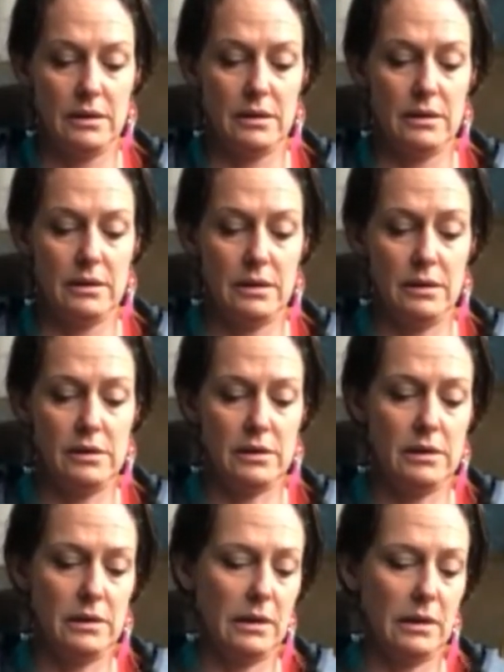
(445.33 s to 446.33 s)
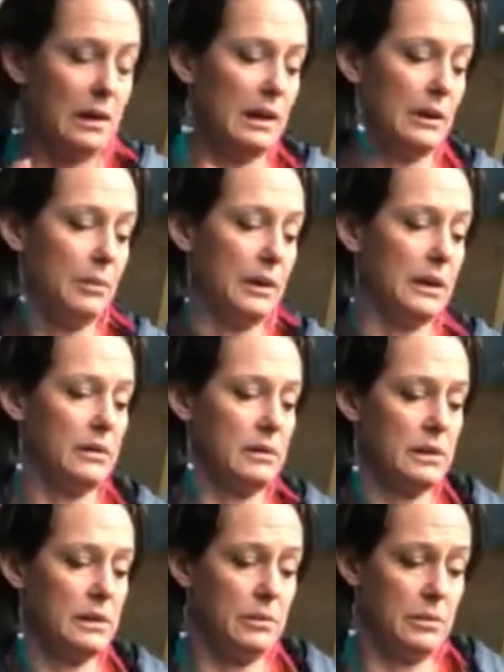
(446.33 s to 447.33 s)
So just a little bit, not
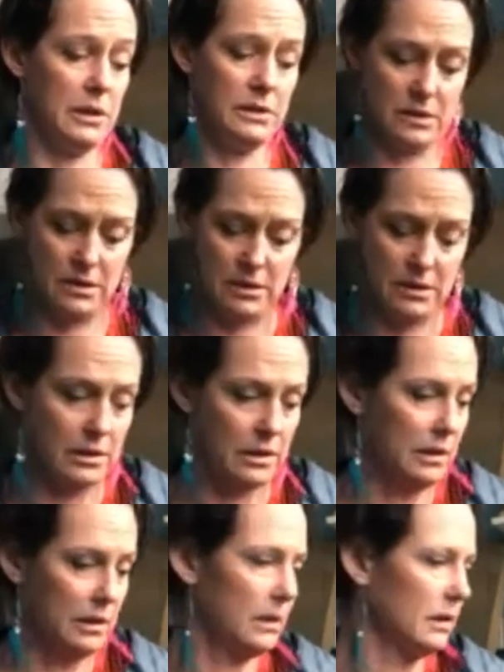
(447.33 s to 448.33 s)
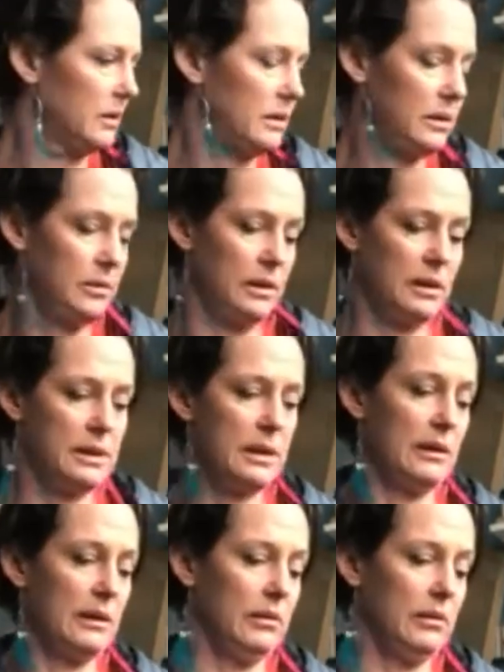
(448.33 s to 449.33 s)
too much. Do with a
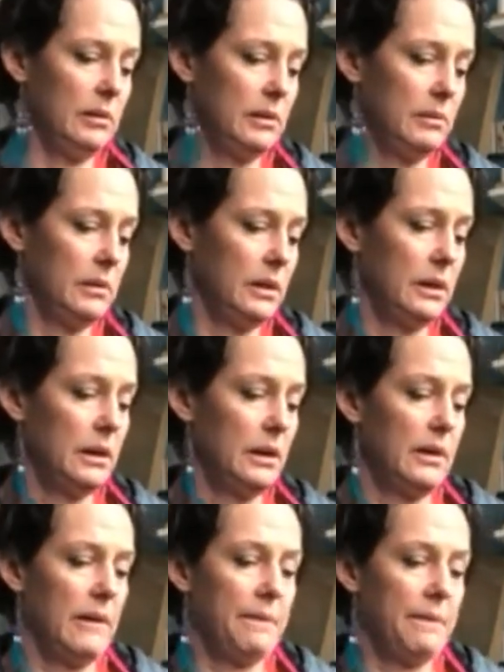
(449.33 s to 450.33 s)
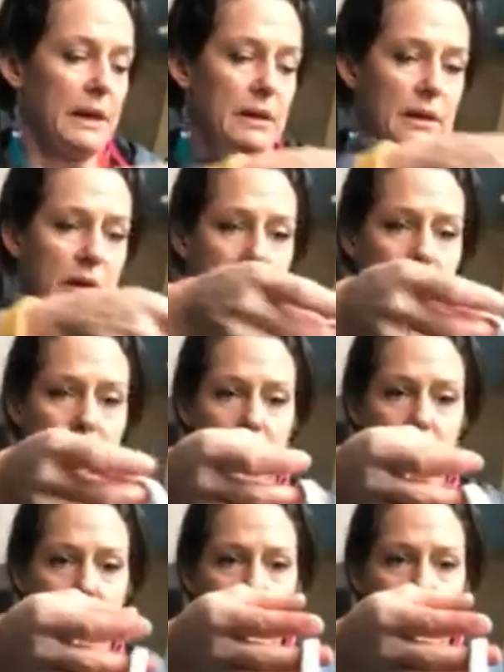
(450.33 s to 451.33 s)
towel. And then I've got
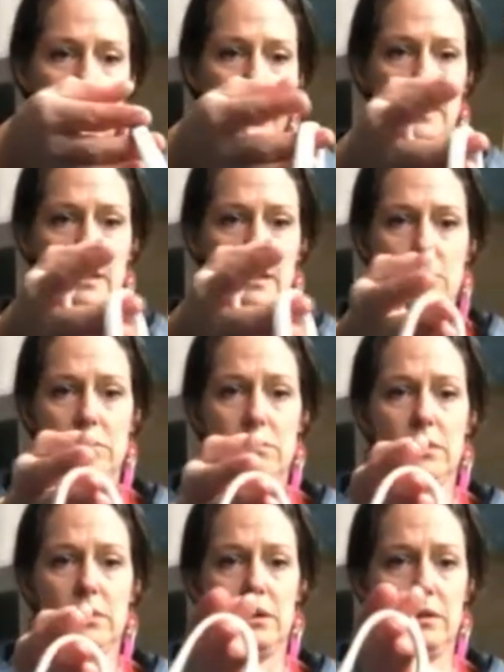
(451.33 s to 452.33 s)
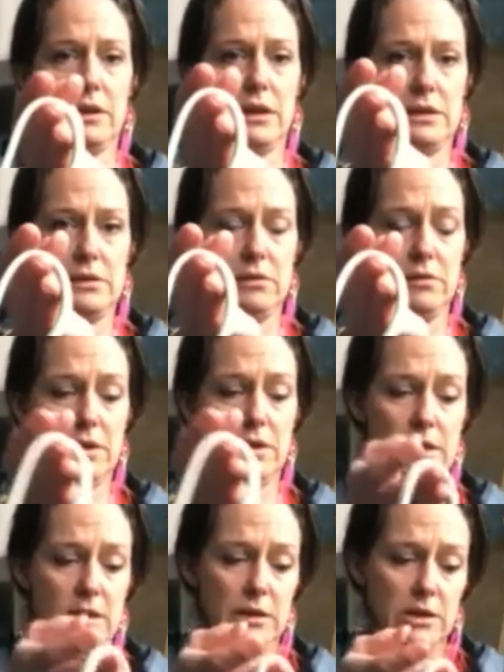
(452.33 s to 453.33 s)
the handle that I've cut
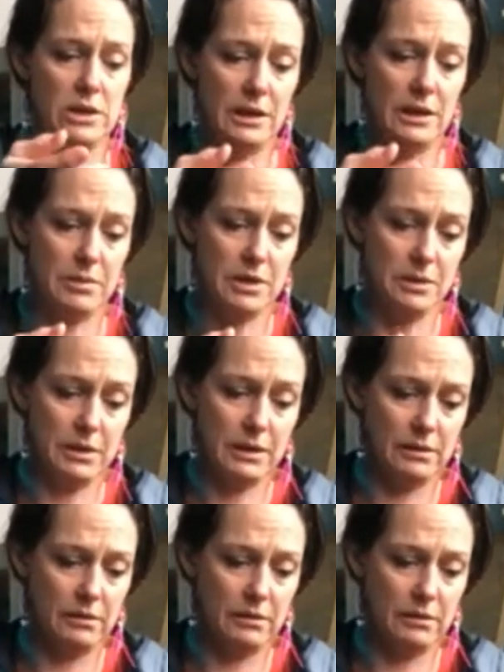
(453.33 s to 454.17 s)
already in shapes a bit.